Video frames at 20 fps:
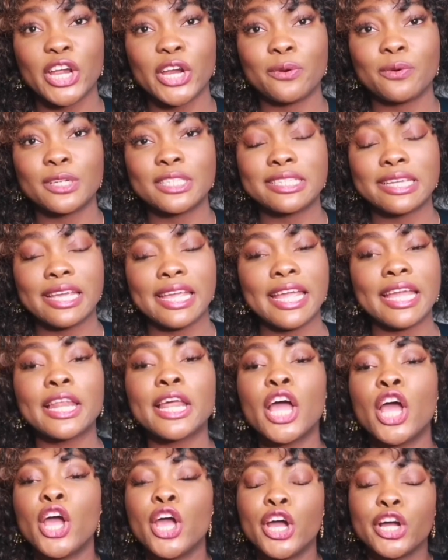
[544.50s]
routine,
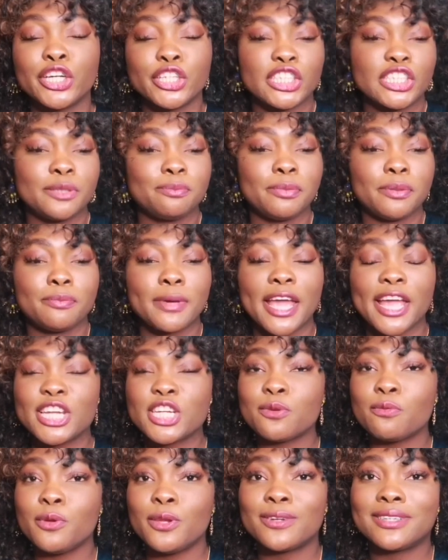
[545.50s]
just be
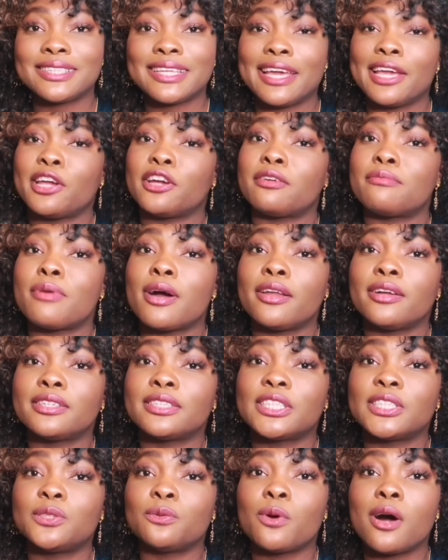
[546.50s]
patient with your skincare products
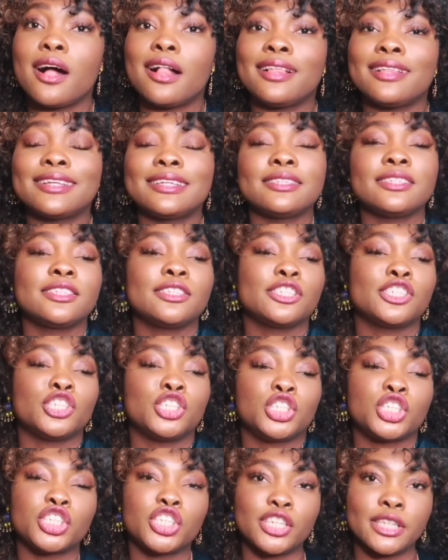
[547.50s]
as well. This is our
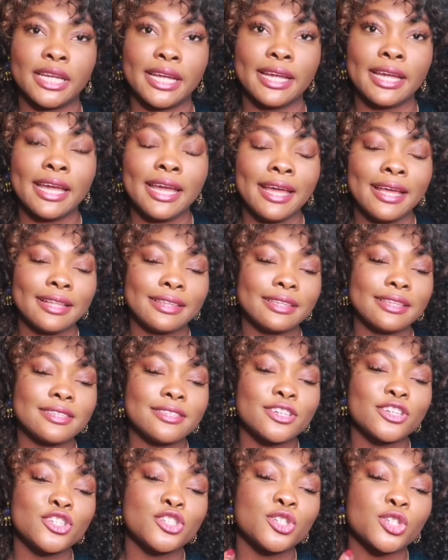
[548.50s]
journey.
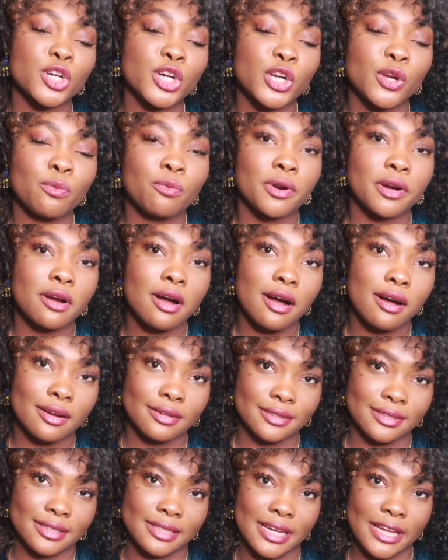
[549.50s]
We're
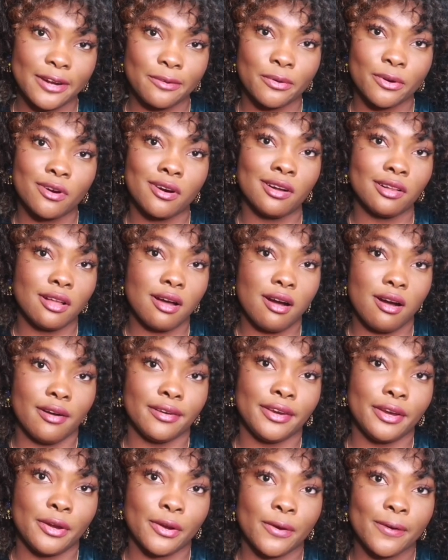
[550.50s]
on together. We're all on,
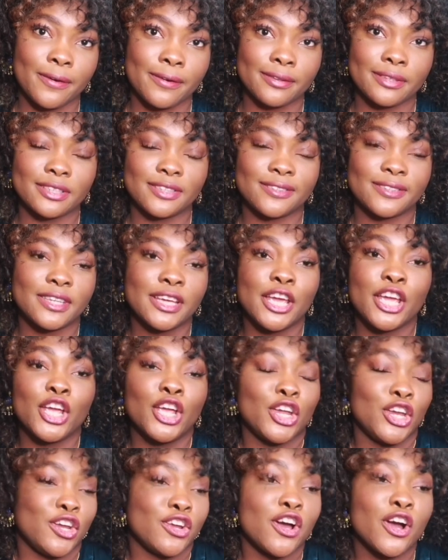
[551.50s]
you know.
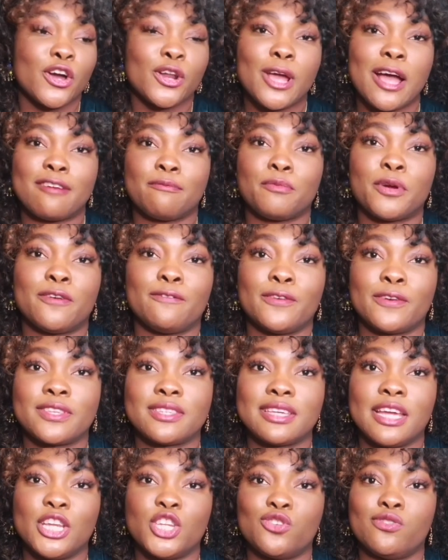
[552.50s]
You're not gonna have perfect
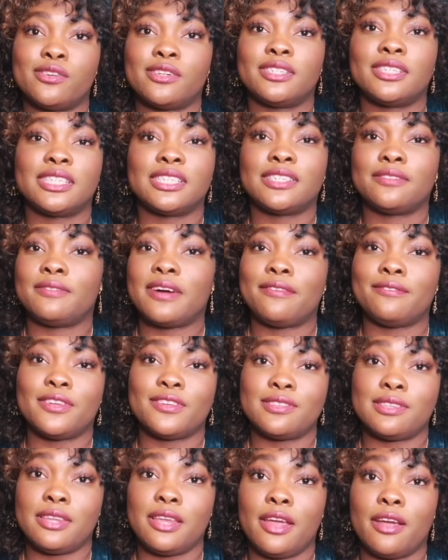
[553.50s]
skin 365 days
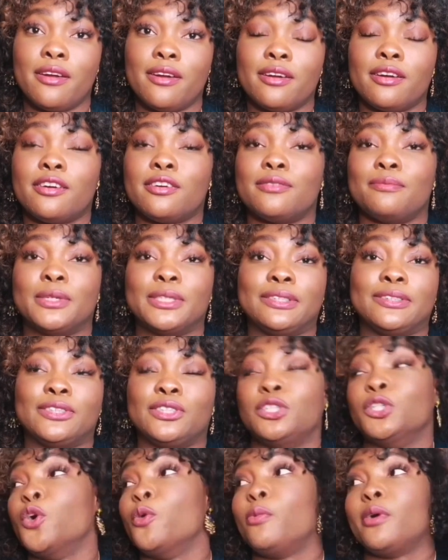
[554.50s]
of the year. Come on, there's
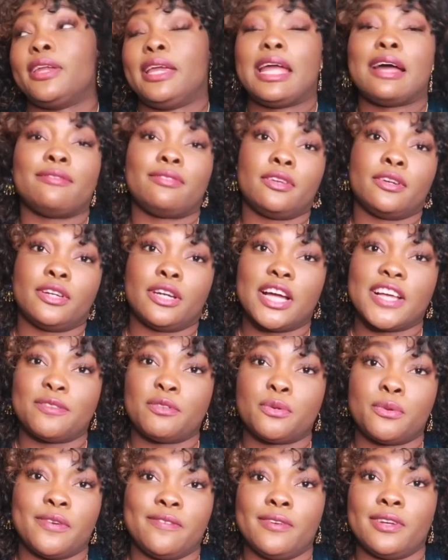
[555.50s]
nobody out there that has
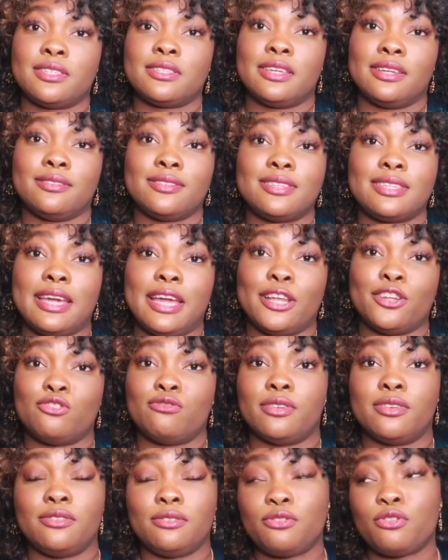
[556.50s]
perfect skin
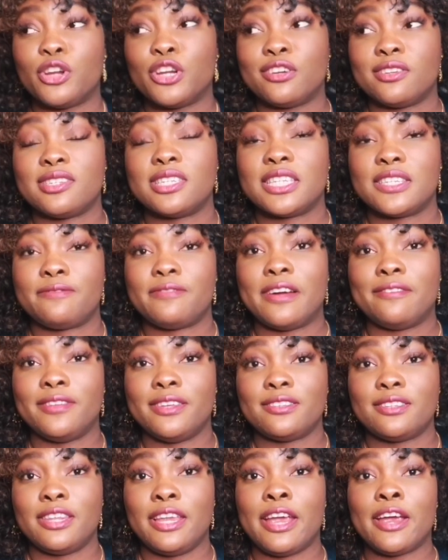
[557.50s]
365
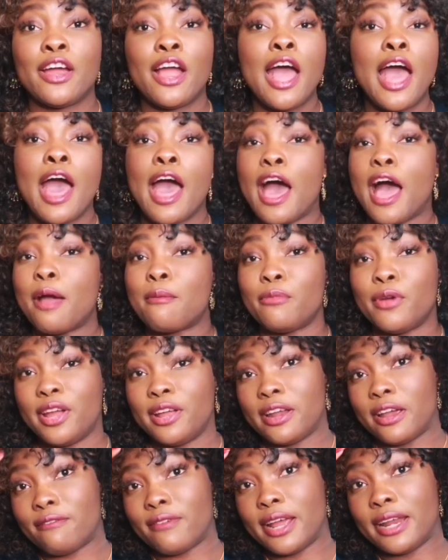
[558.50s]
days of the year. I'm breaking
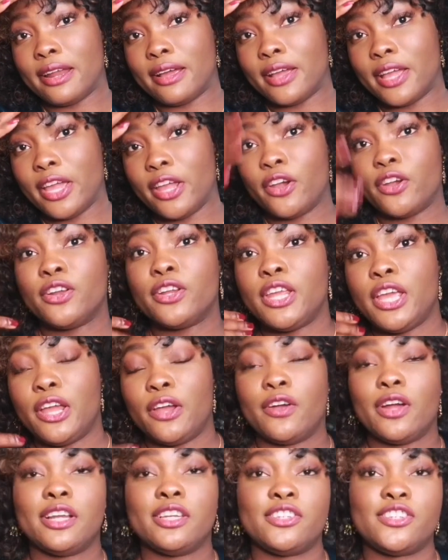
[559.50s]
out right now here and here,
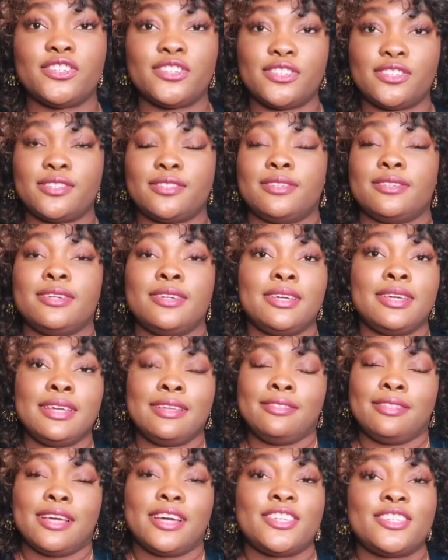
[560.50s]
and
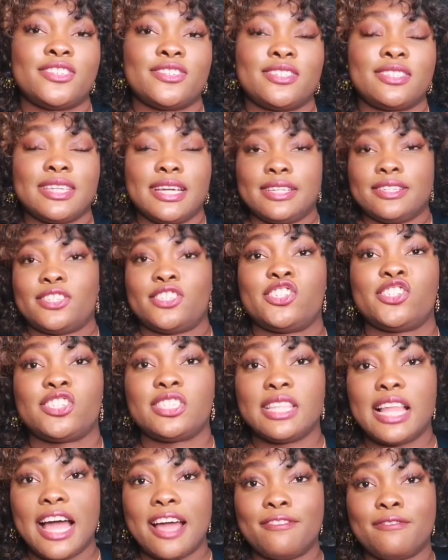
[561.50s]
that's just it. It's just
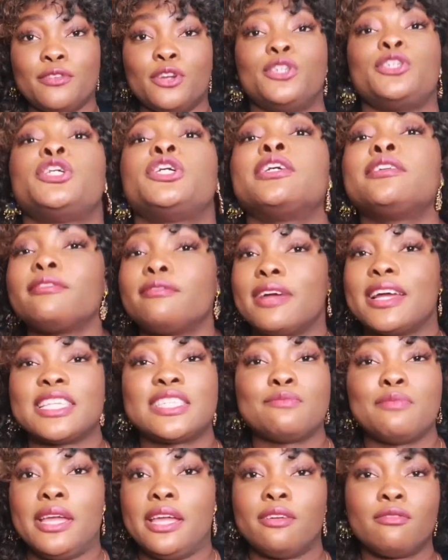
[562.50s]
life. You know, you can arrest
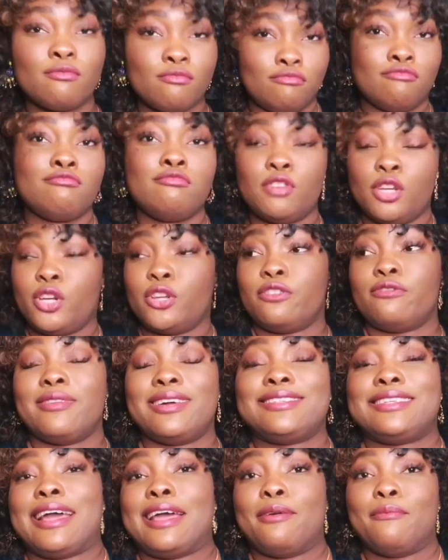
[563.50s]
me, you can
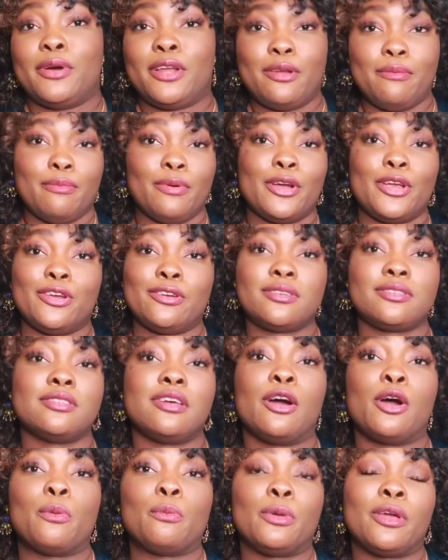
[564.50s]
arrest anybody, but you're just
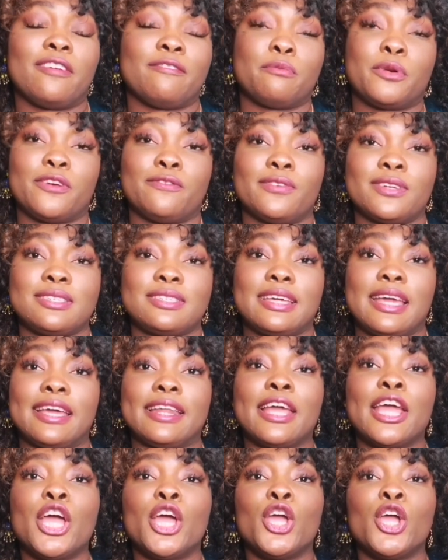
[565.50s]
not gonna have perfect skin.
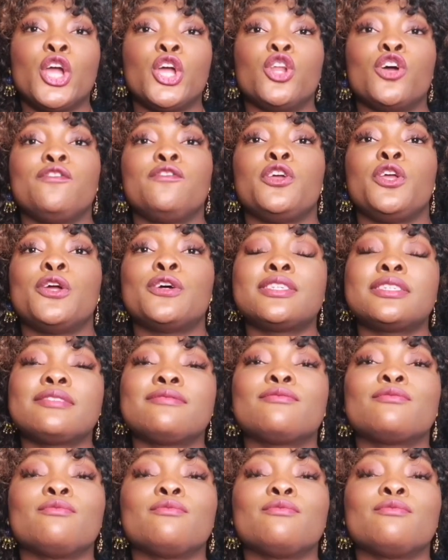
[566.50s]
You know,